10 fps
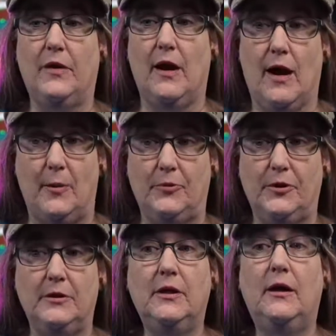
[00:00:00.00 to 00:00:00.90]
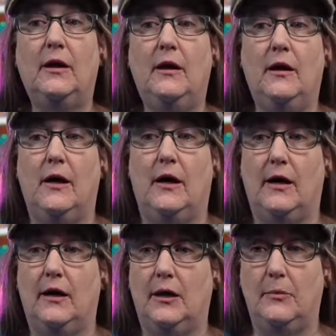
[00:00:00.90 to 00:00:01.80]
Opera,
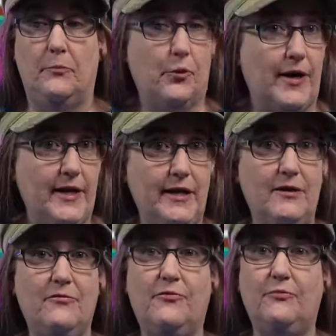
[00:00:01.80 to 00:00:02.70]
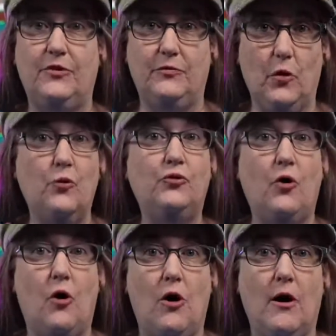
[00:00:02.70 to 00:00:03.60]
Brave, those
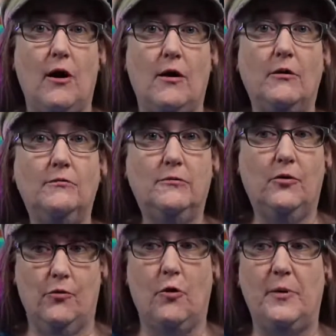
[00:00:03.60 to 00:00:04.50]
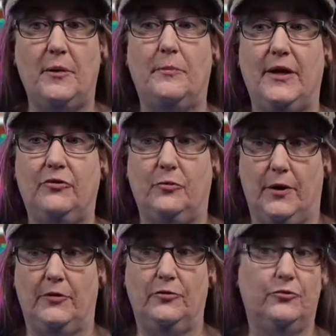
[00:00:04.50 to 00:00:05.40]
are Chromium-based
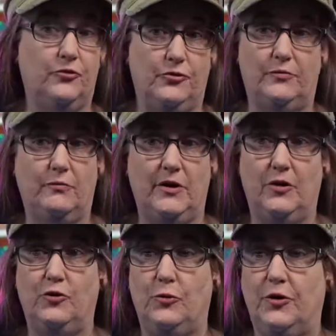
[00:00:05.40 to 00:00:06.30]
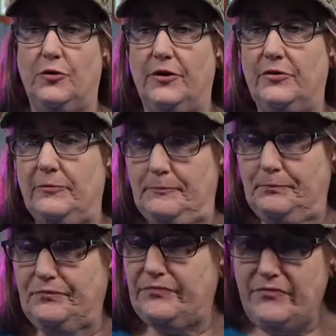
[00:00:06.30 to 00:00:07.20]
browsers, just in case you were curious.
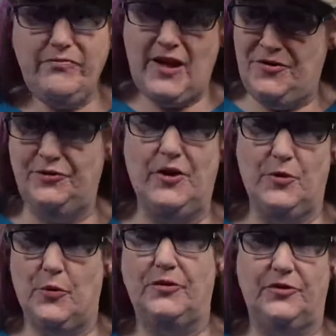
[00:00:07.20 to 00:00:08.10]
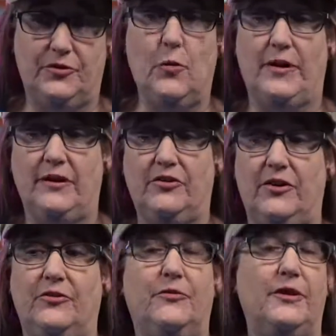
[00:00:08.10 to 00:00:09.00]
There's other ones. It's quite an
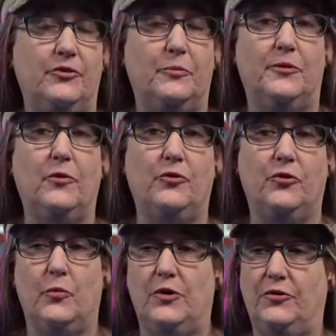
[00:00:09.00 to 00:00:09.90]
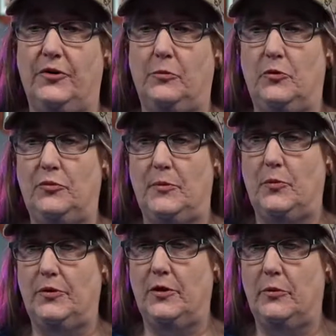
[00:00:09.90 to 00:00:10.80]
extensive list, but those are the ones that most people
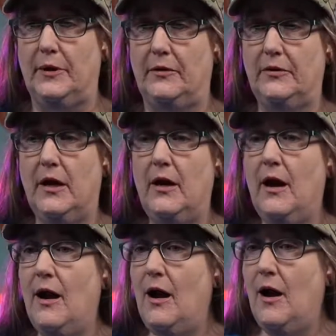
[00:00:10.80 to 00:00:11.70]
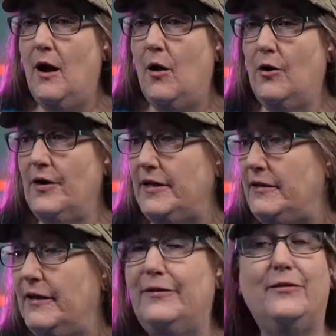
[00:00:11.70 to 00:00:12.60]
would know about. All
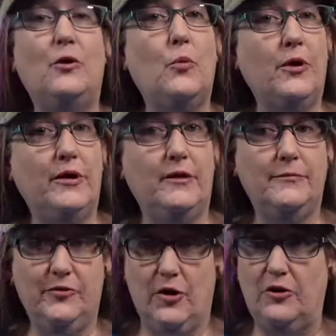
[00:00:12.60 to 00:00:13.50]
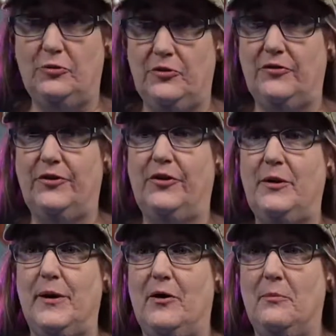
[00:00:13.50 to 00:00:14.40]
right, so we're going to talk specifically
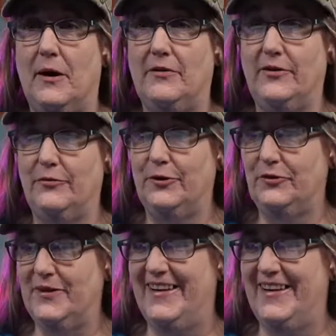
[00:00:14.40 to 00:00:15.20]
about my favorites